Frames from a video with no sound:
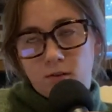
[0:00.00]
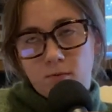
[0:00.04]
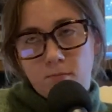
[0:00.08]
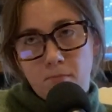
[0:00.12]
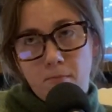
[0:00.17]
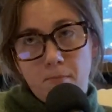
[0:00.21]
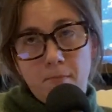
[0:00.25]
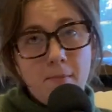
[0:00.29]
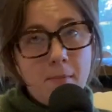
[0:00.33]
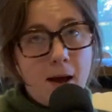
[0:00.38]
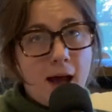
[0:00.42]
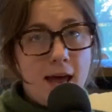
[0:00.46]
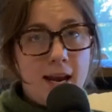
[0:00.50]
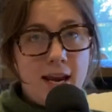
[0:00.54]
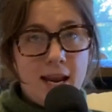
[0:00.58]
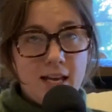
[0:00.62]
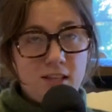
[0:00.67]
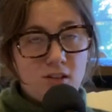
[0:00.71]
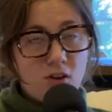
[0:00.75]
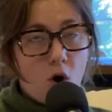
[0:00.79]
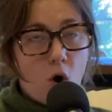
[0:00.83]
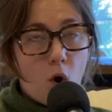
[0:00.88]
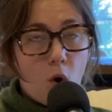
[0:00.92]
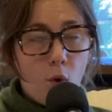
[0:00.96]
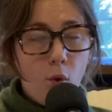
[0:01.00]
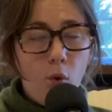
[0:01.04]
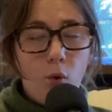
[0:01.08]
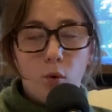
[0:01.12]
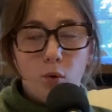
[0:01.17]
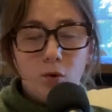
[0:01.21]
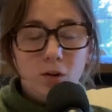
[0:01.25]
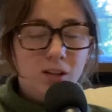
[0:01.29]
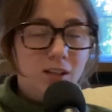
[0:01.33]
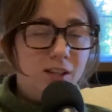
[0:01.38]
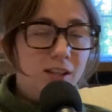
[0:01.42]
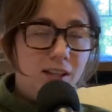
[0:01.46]
men as a
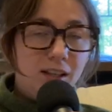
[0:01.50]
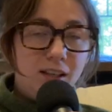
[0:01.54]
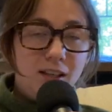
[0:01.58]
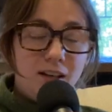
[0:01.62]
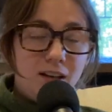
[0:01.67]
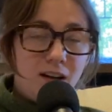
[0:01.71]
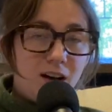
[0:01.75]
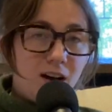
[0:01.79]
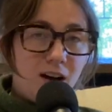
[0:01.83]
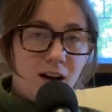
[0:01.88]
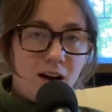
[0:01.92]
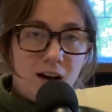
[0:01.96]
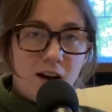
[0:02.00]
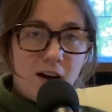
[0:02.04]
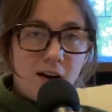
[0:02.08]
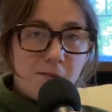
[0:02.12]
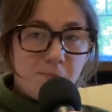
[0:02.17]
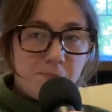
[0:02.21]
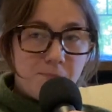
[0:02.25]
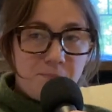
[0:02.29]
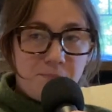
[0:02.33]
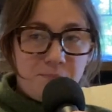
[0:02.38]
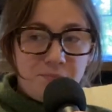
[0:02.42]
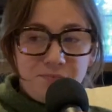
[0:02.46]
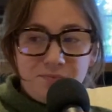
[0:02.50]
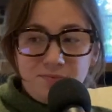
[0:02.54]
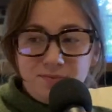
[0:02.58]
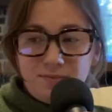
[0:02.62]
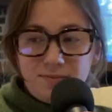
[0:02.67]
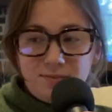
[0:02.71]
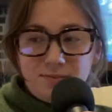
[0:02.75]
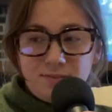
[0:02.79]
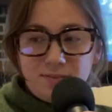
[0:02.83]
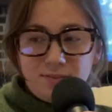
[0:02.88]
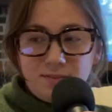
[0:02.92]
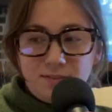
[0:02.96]
whole,
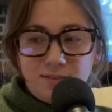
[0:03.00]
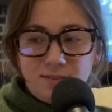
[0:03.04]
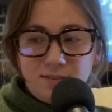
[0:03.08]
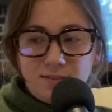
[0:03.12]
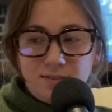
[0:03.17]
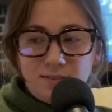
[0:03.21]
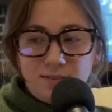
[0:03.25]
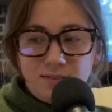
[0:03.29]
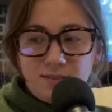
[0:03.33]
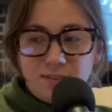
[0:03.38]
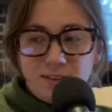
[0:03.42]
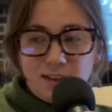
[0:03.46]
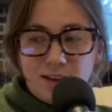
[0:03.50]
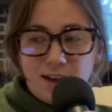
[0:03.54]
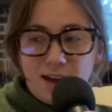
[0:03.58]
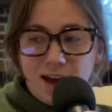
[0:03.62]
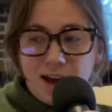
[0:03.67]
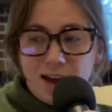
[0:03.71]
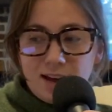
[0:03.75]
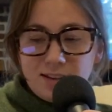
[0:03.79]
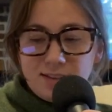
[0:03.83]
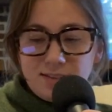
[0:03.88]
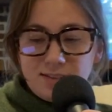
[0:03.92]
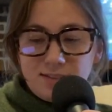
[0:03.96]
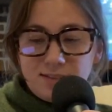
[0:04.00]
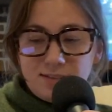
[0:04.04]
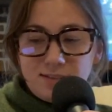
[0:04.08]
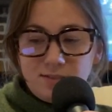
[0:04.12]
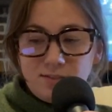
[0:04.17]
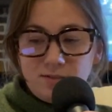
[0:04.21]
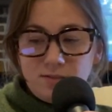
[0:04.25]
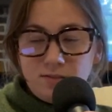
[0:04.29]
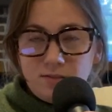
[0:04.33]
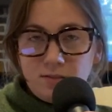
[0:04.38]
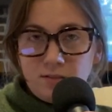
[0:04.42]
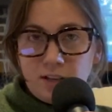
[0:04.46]
as
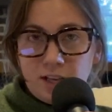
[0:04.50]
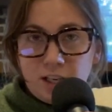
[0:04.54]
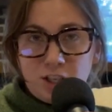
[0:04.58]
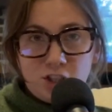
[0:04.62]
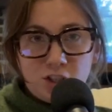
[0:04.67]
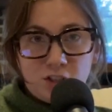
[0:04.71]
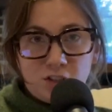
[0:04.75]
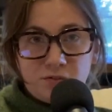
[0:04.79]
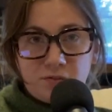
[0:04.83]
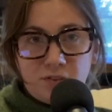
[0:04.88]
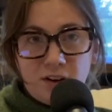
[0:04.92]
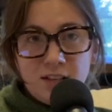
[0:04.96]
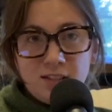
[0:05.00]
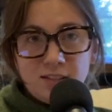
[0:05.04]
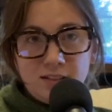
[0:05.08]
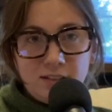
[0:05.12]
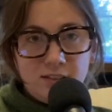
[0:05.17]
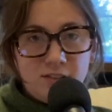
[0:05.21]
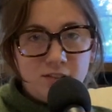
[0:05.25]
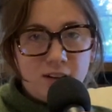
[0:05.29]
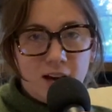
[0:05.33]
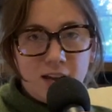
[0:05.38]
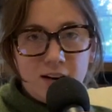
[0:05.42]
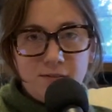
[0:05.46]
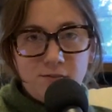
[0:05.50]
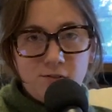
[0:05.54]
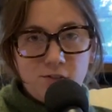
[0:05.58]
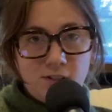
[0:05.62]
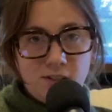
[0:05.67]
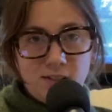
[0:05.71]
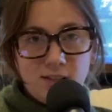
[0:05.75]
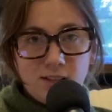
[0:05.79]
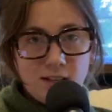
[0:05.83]
like just friends. It's kind of just